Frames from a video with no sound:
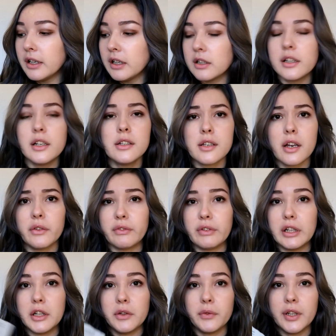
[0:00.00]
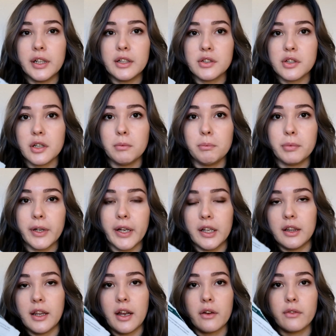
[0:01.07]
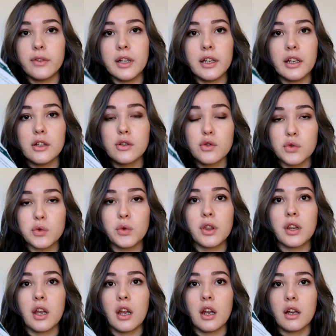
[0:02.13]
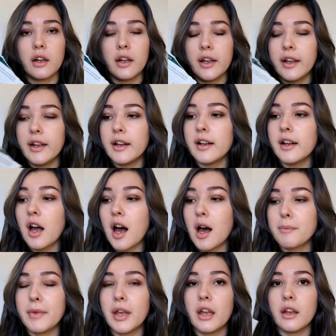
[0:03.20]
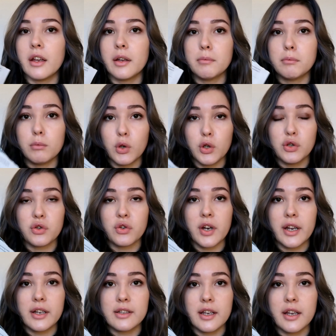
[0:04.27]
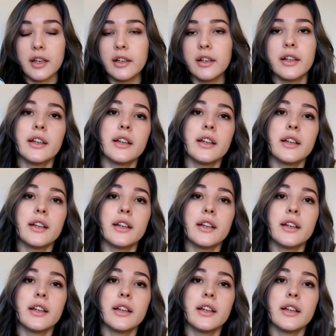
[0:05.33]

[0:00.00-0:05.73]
These are really cheap and they are really soothing, calming, moisturizing.